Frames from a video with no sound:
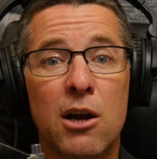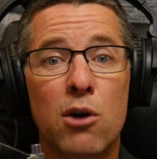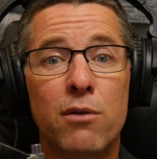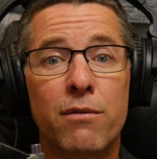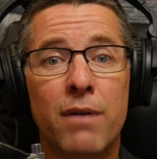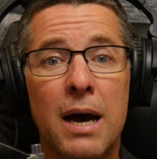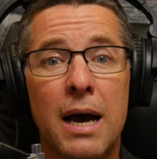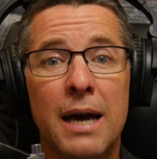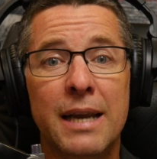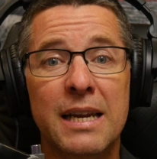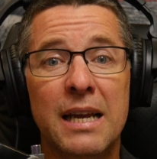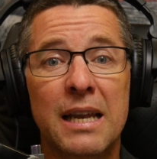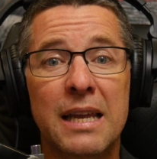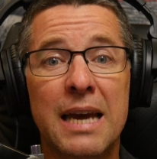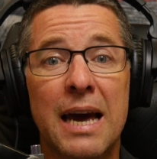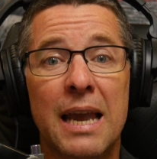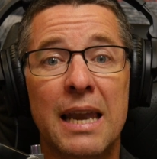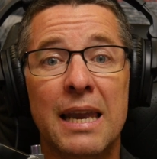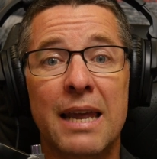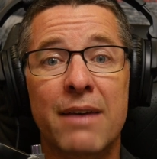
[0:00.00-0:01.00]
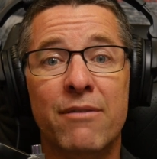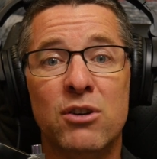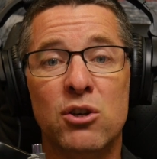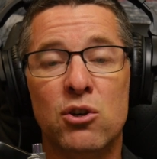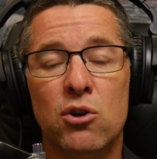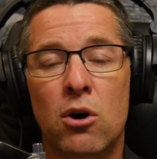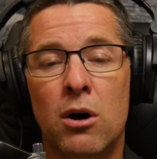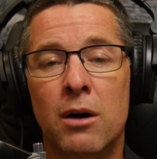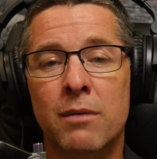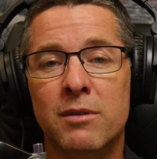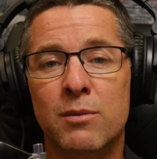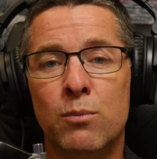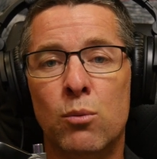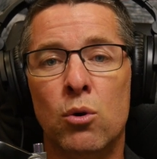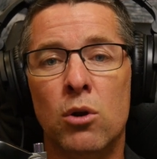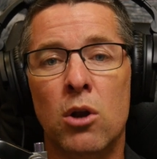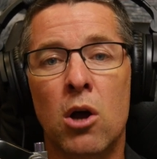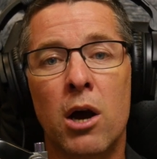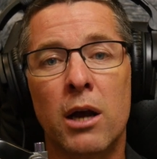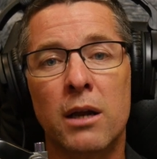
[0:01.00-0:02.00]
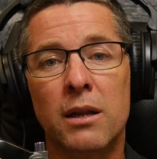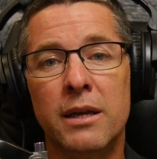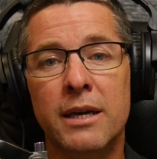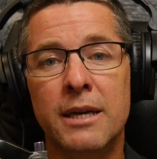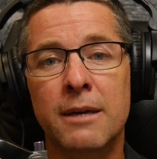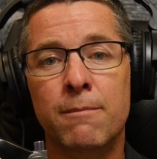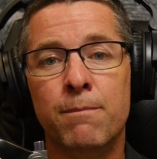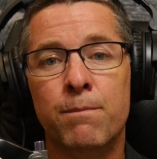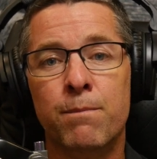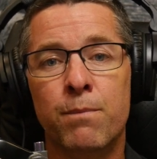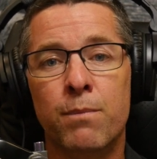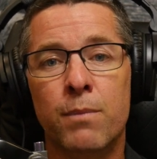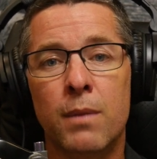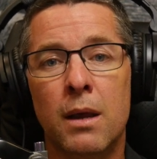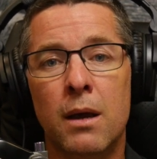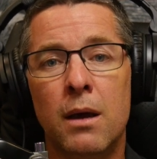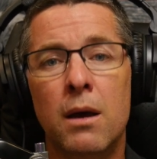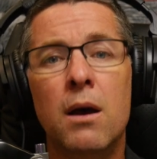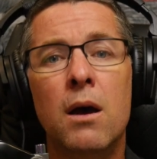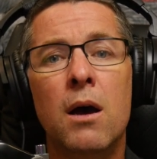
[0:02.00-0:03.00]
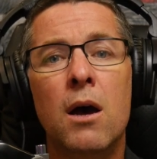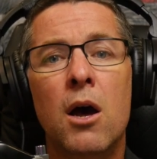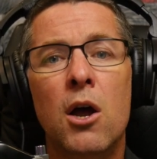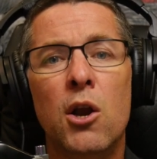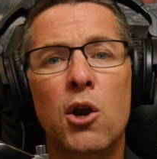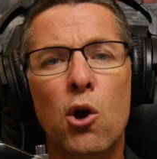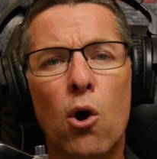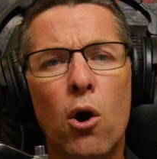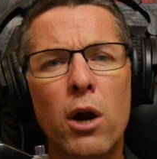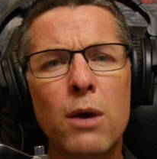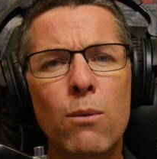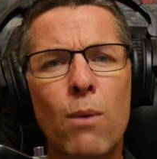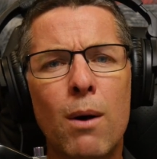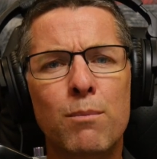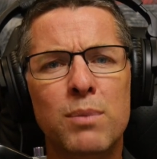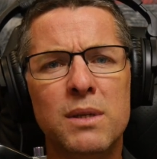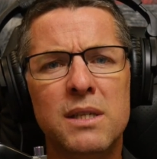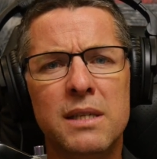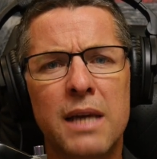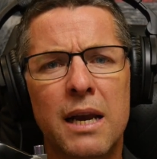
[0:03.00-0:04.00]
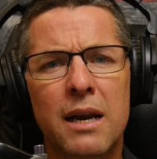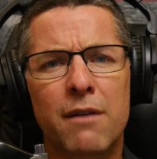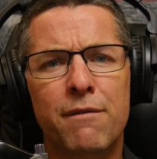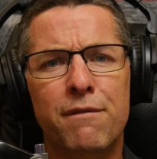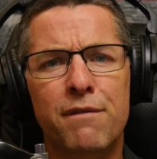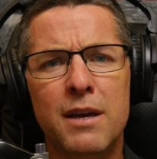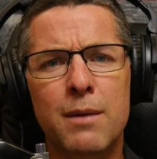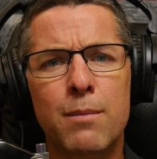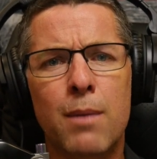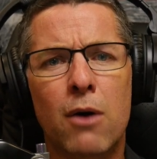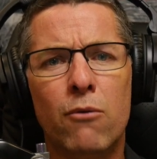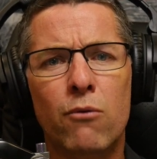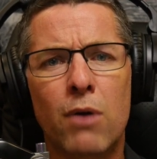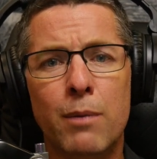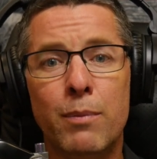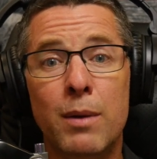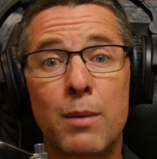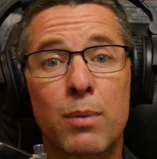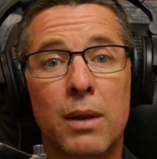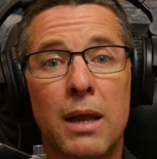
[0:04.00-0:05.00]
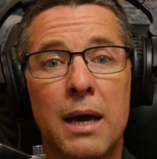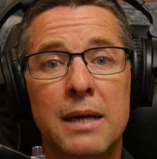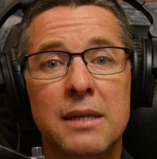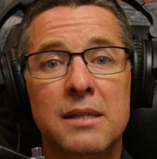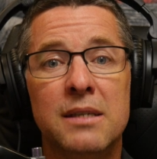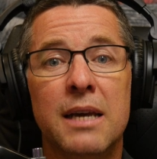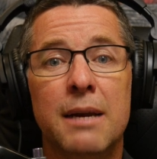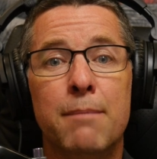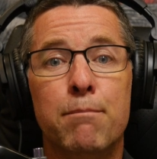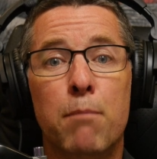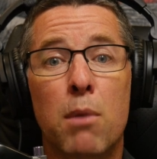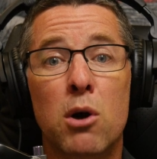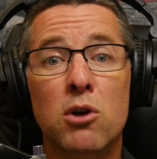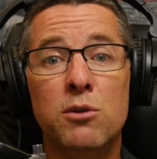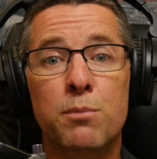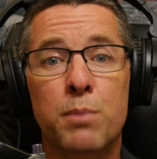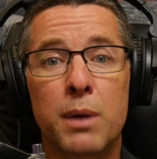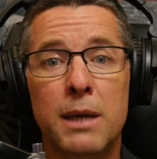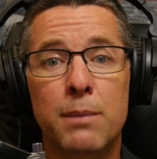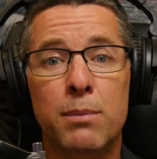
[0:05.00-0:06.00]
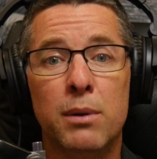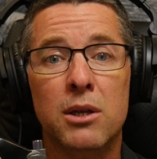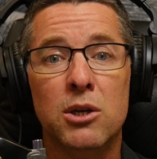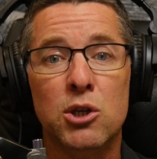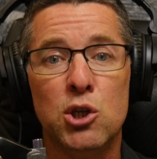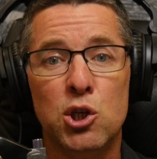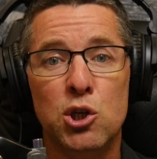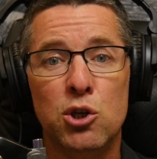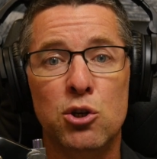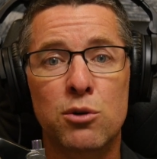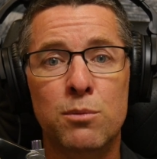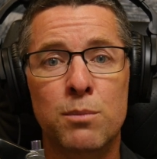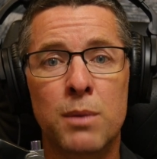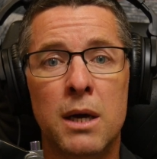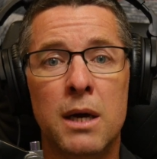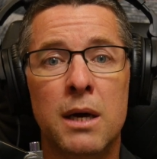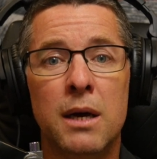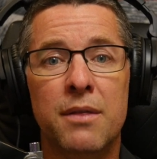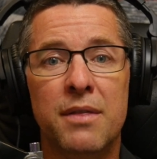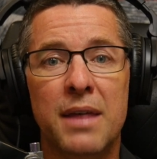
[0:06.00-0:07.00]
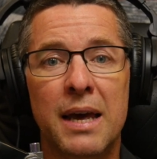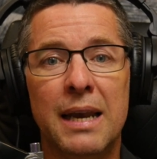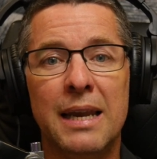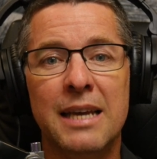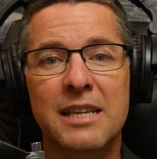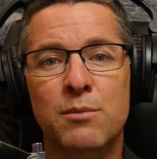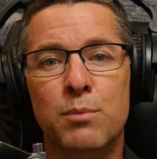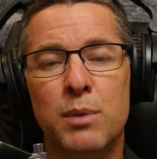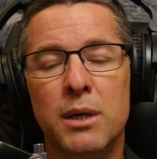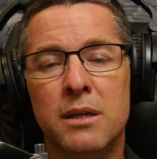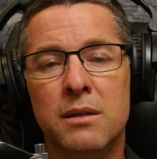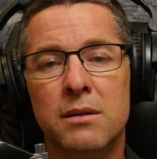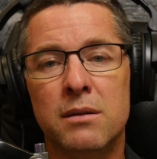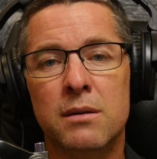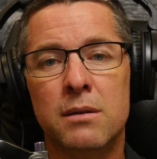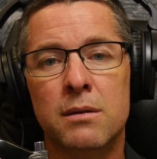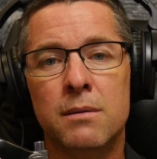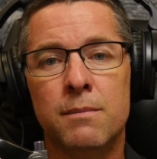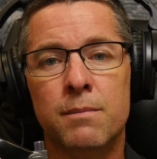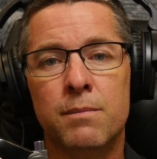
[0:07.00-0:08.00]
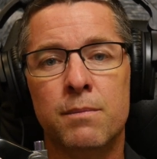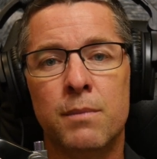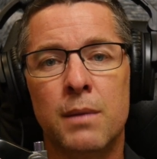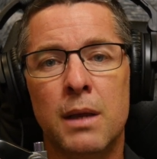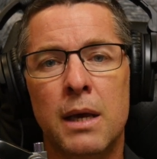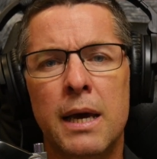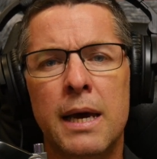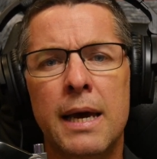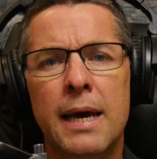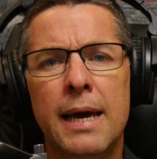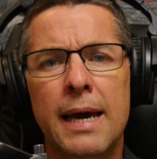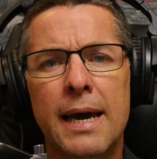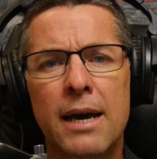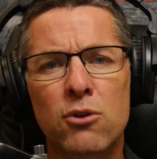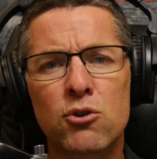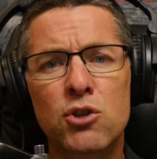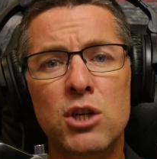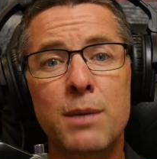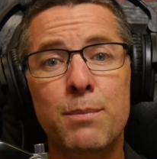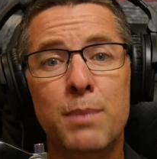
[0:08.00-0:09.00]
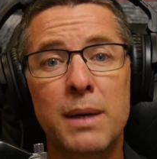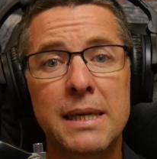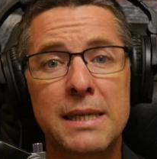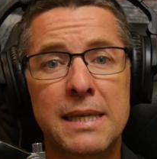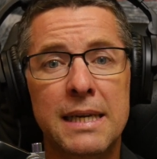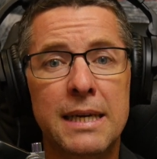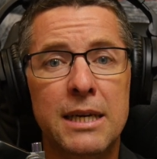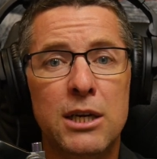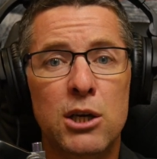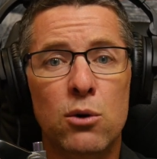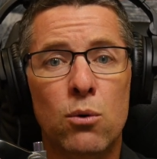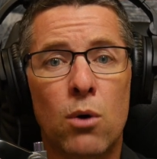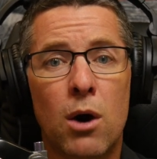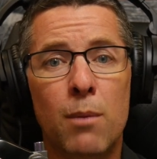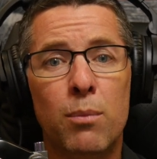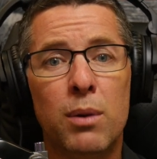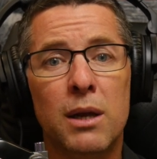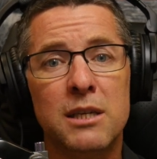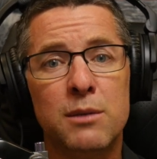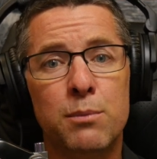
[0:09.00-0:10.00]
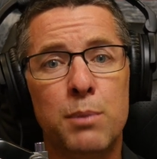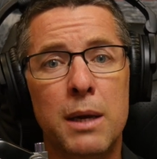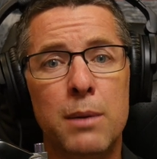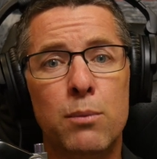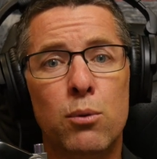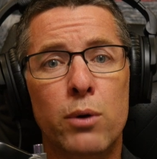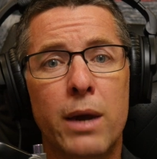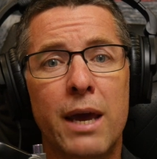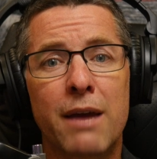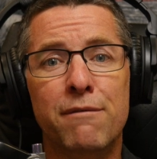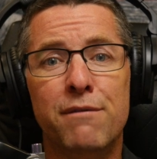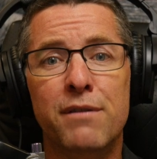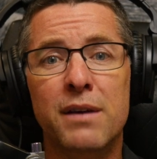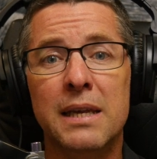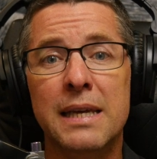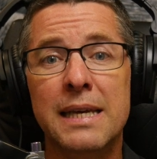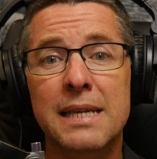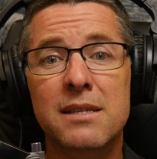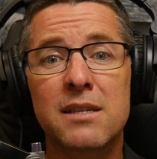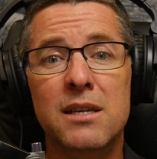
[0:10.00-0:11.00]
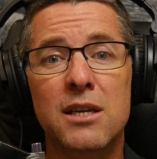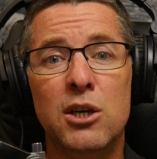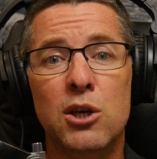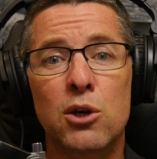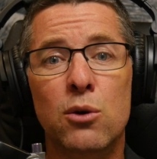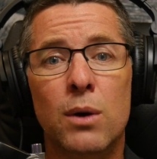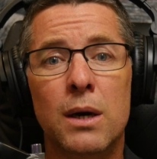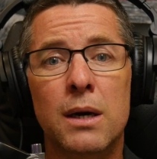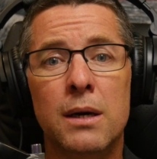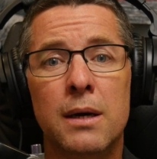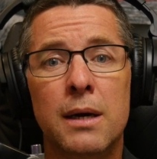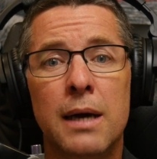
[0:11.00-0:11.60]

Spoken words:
over are nearly 11 times more likely. 91% of female rugby players said most people assume they're lesbians. LGBTQI plus people can feel insecure